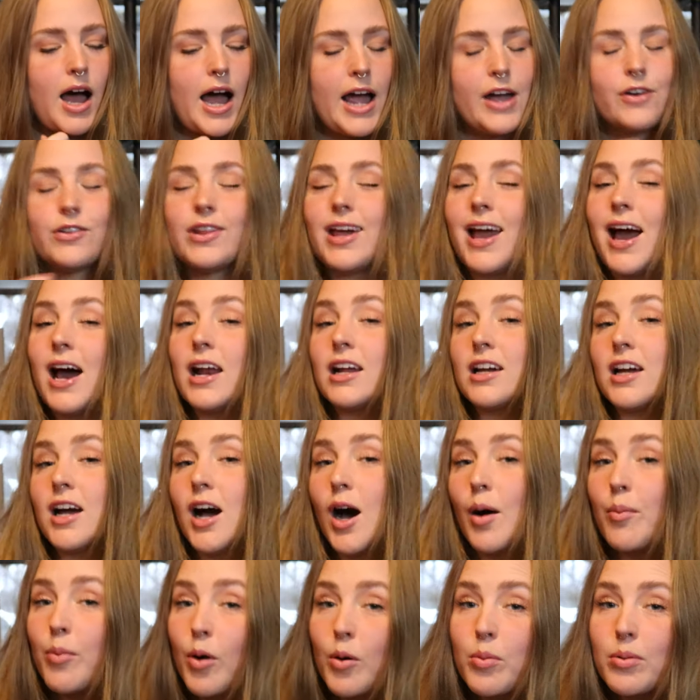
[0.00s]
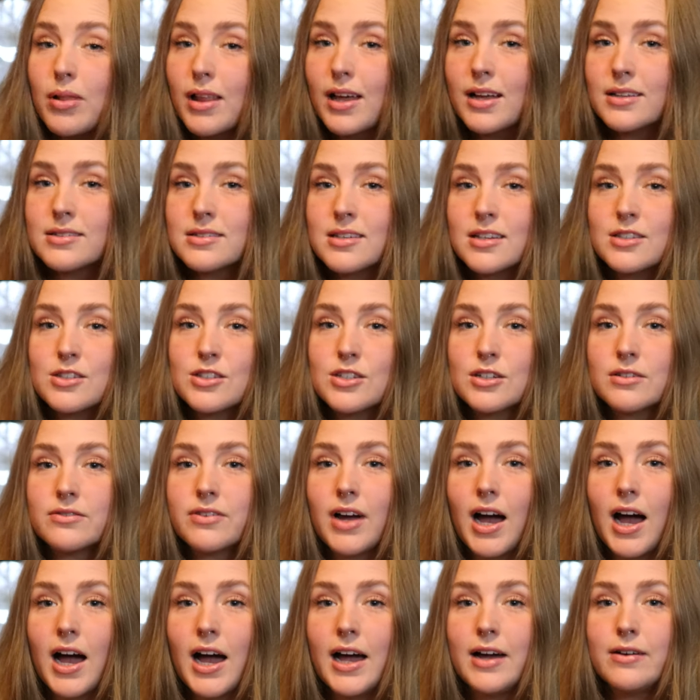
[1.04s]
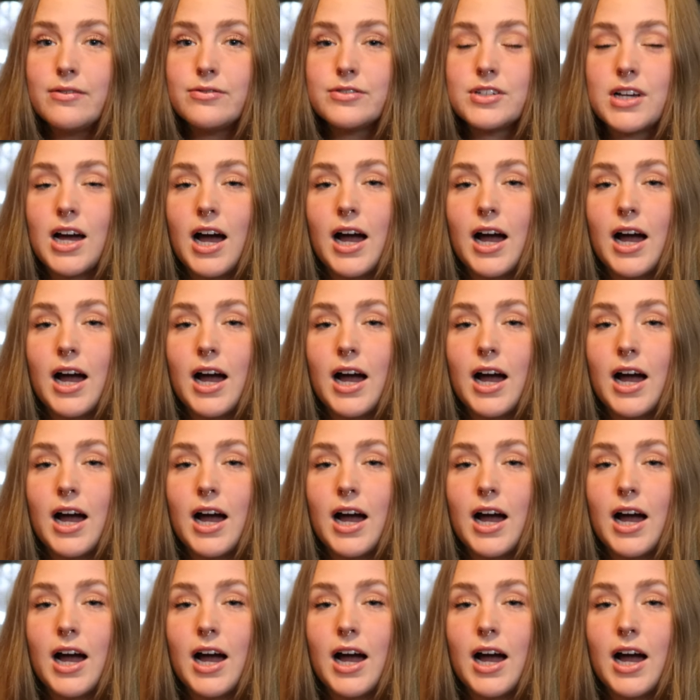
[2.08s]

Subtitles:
I only had a couple plants that survived.